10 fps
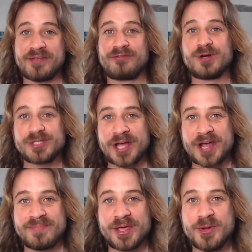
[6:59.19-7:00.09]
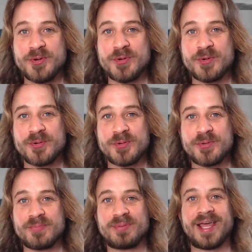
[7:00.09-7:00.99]
first time that you
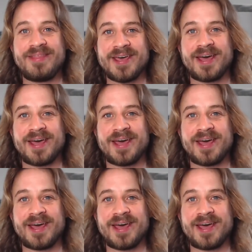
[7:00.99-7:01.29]
played that